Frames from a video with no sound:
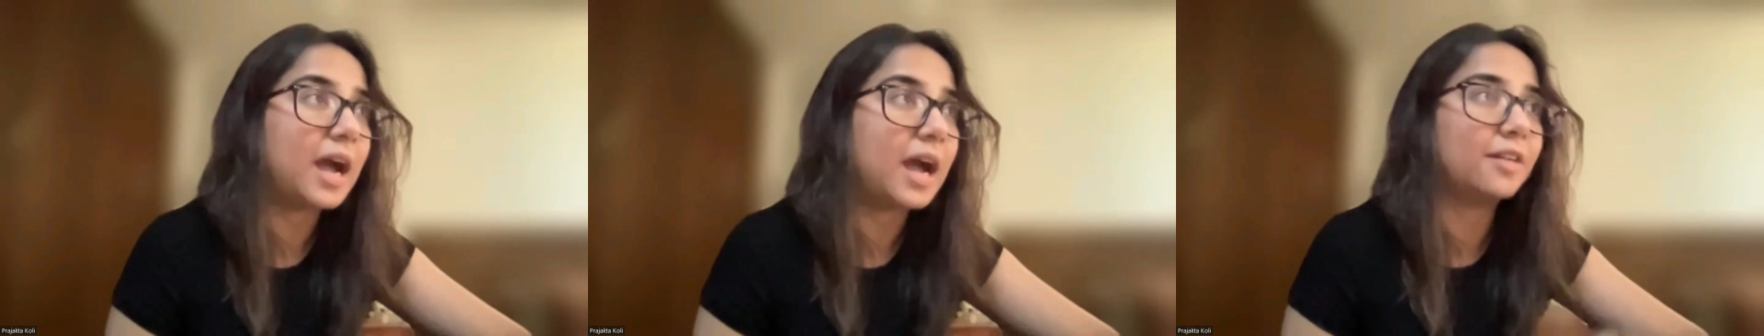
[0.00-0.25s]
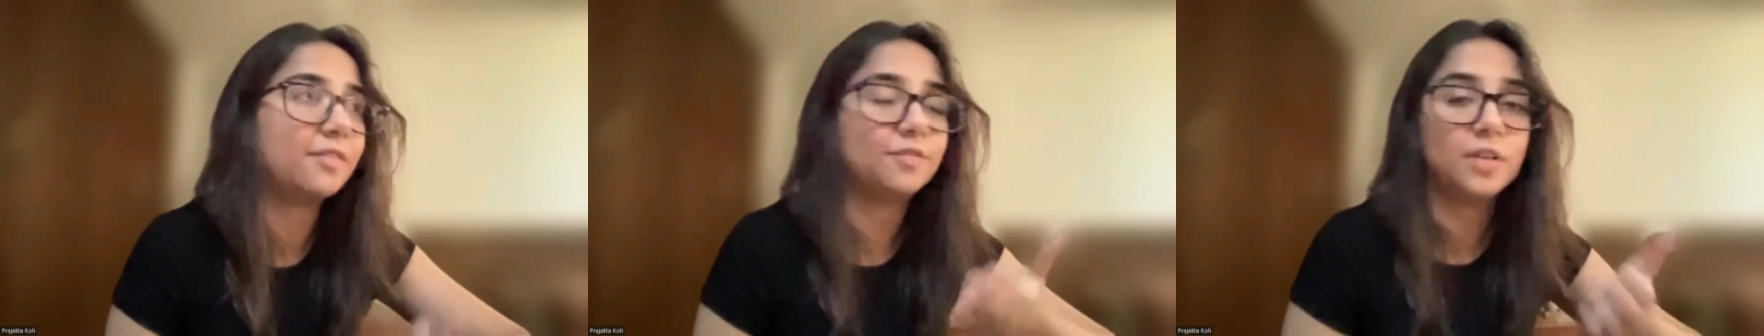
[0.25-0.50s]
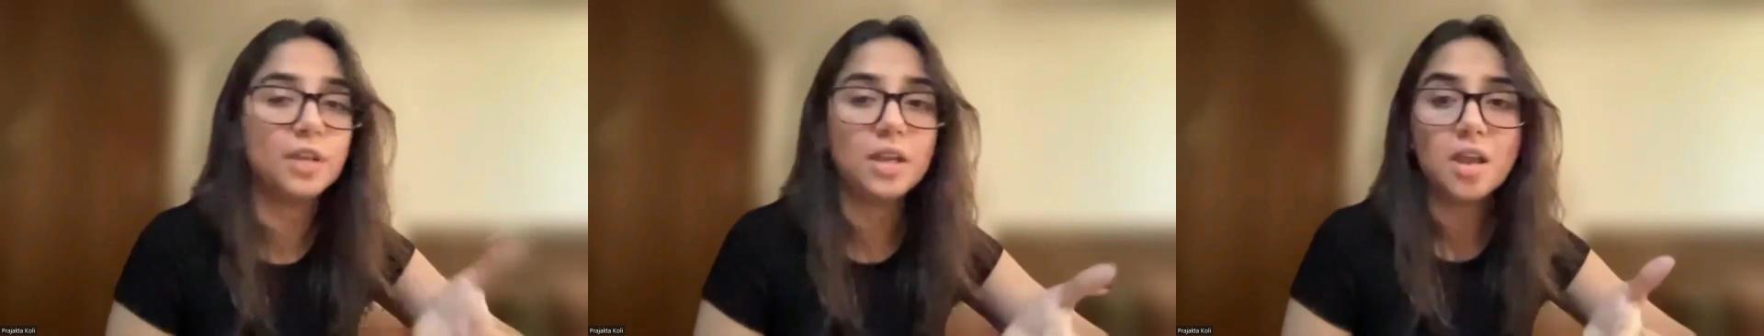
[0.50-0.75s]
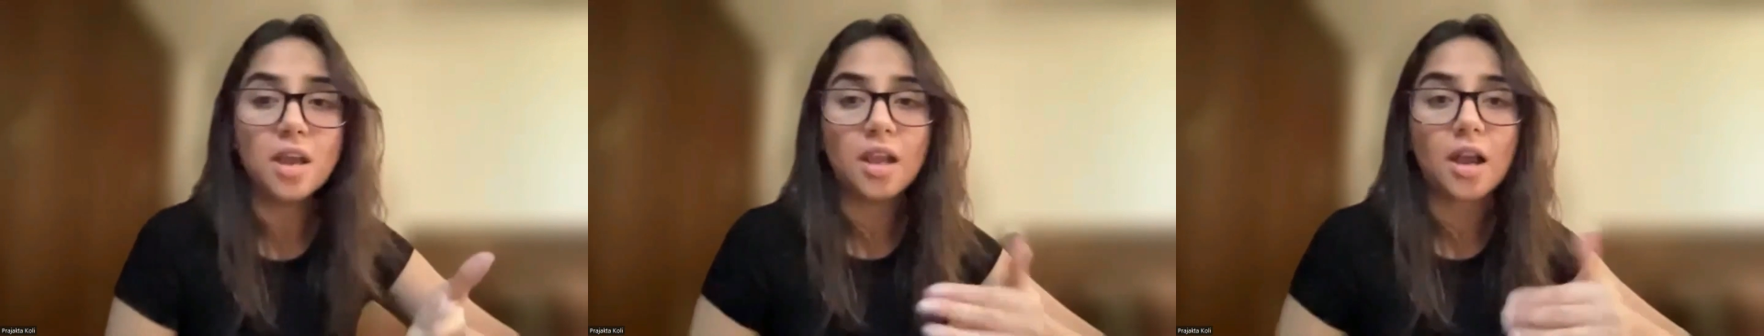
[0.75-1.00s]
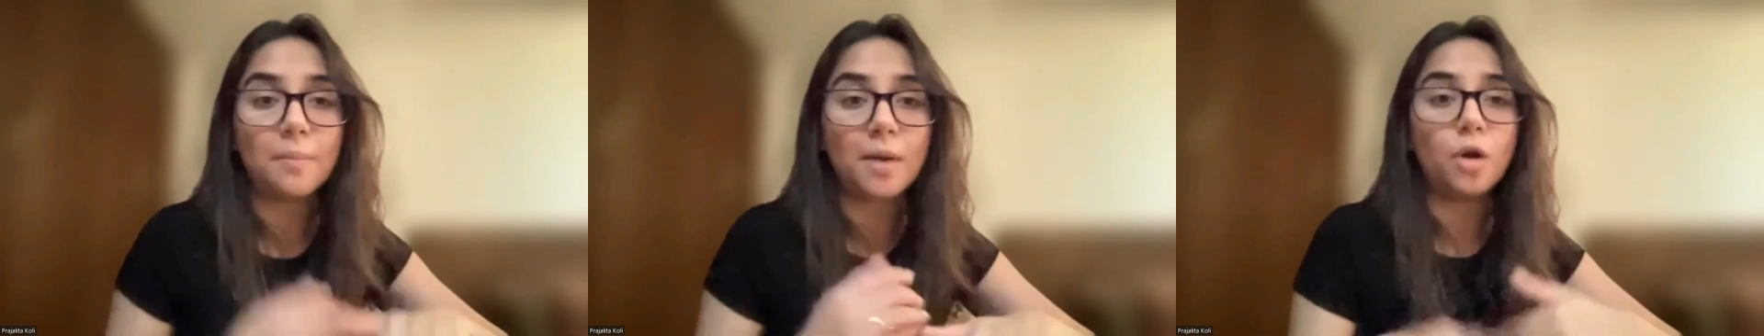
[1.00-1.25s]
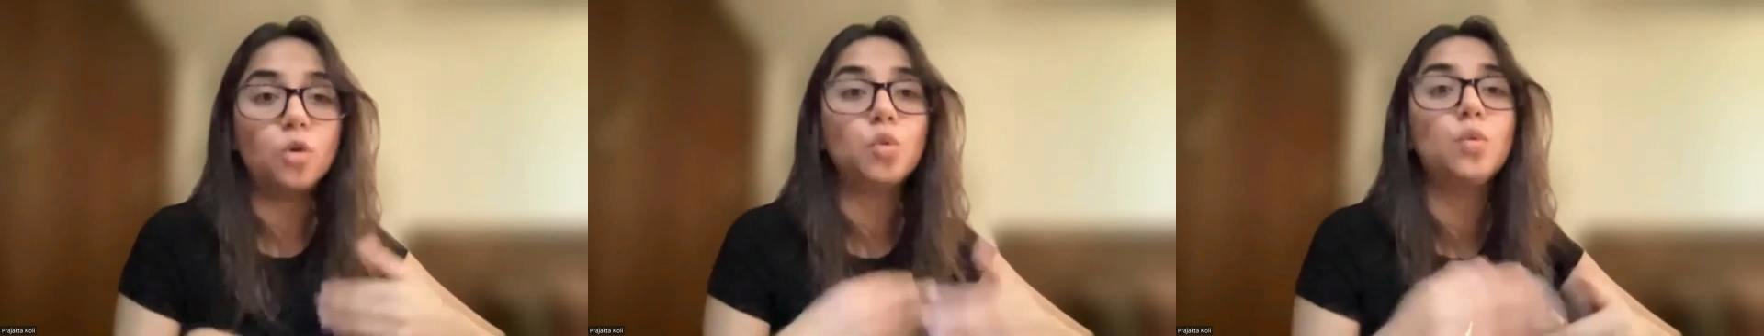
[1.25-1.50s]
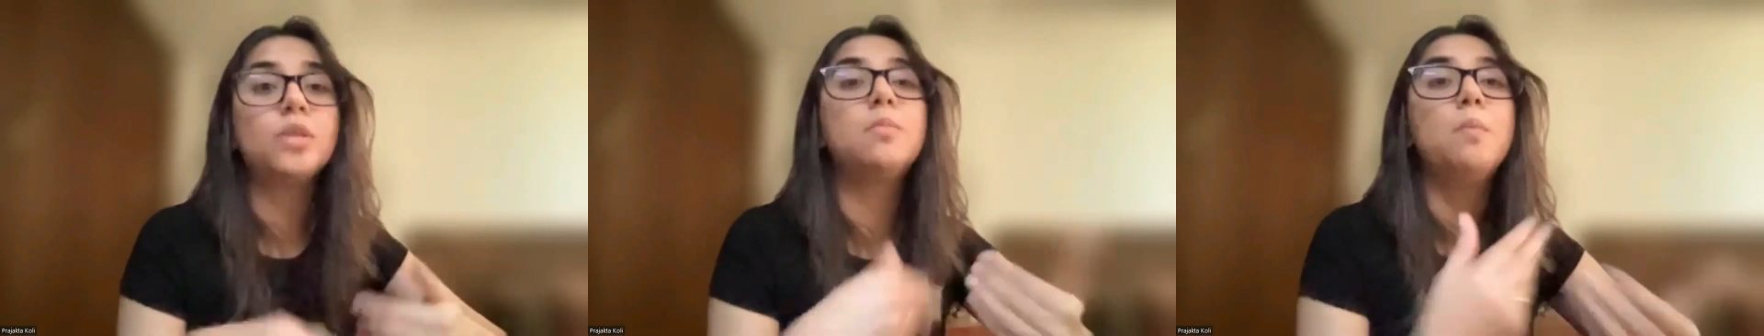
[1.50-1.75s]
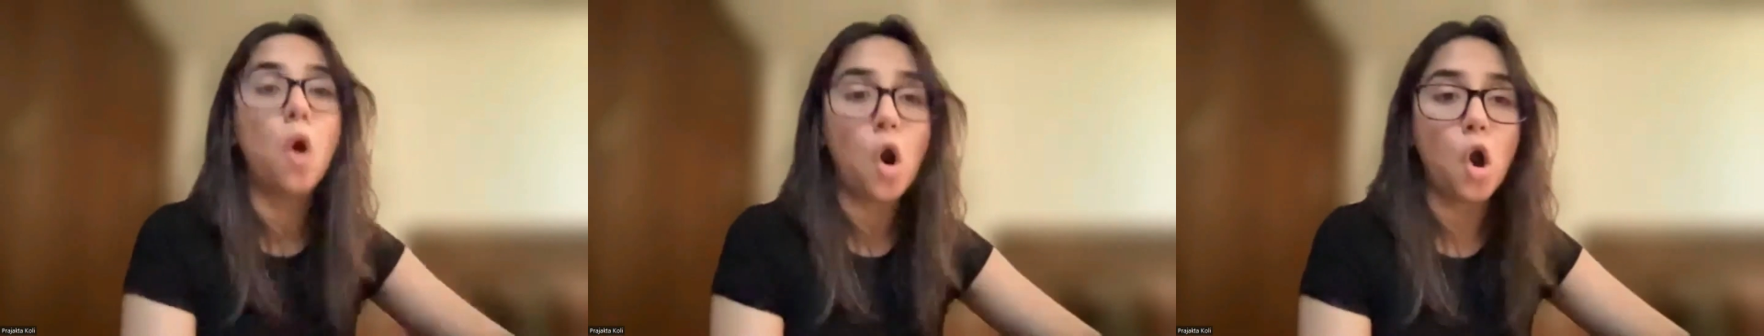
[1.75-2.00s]
I have come out with
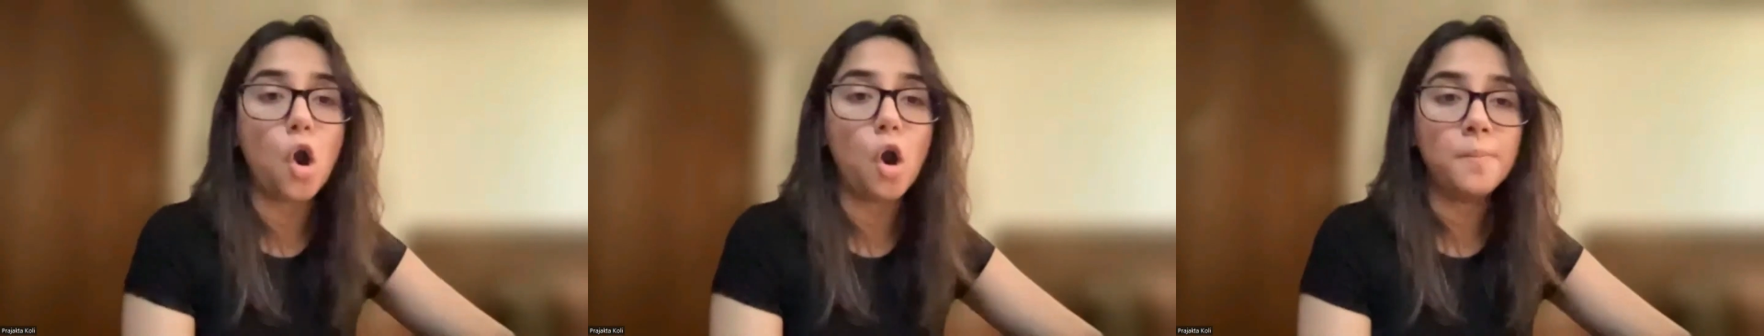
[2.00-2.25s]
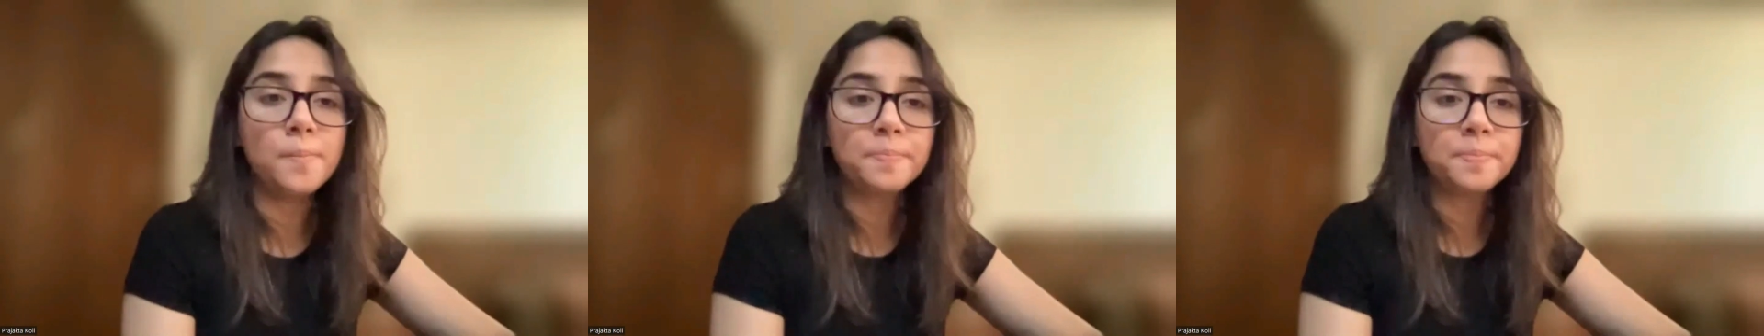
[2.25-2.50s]
more